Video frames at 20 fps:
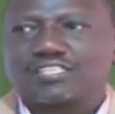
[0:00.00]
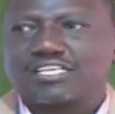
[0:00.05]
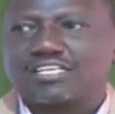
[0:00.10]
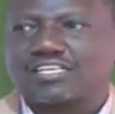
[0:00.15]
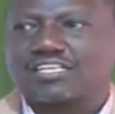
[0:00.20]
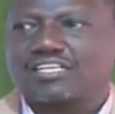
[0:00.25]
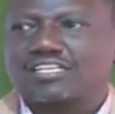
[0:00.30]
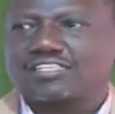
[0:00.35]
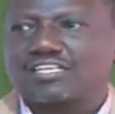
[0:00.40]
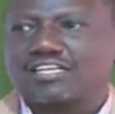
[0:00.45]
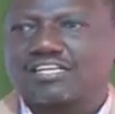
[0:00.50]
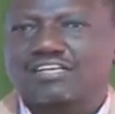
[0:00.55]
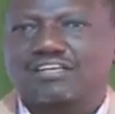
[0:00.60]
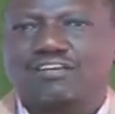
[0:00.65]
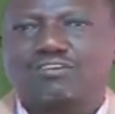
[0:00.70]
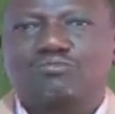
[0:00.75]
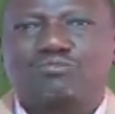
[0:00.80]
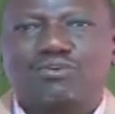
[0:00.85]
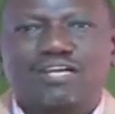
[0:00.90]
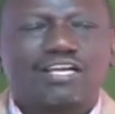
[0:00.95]
we have a
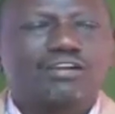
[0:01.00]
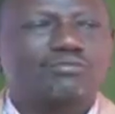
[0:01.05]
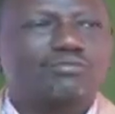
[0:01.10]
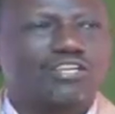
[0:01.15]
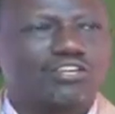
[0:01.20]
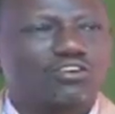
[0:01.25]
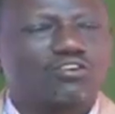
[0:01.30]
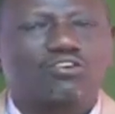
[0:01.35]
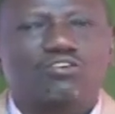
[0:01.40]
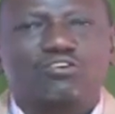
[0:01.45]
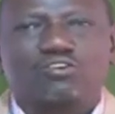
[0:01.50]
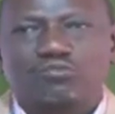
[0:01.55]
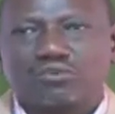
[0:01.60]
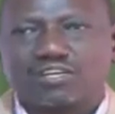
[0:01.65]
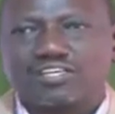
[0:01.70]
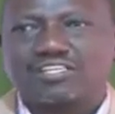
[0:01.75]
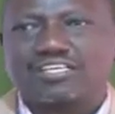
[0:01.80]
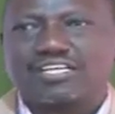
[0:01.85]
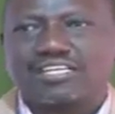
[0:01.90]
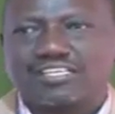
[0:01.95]
capable team
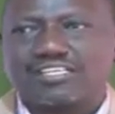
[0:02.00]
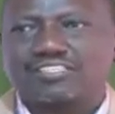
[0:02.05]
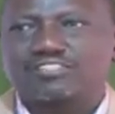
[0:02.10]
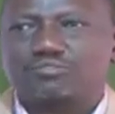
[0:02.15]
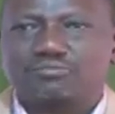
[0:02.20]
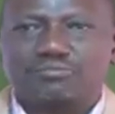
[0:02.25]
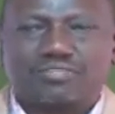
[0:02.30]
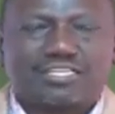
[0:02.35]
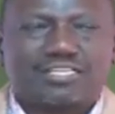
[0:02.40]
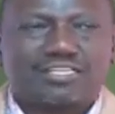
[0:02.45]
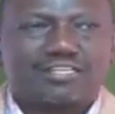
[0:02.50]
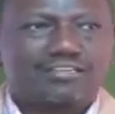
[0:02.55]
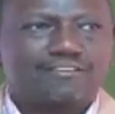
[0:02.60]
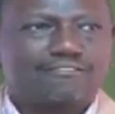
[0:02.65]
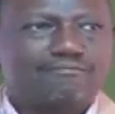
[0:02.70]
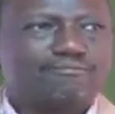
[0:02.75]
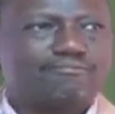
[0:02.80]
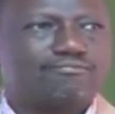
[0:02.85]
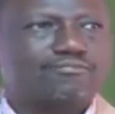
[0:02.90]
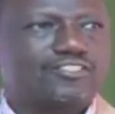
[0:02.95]
to be able to take
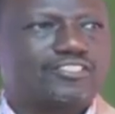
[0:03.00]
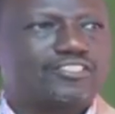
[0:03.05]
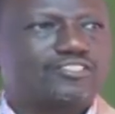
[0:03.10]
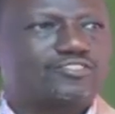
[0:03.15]
charge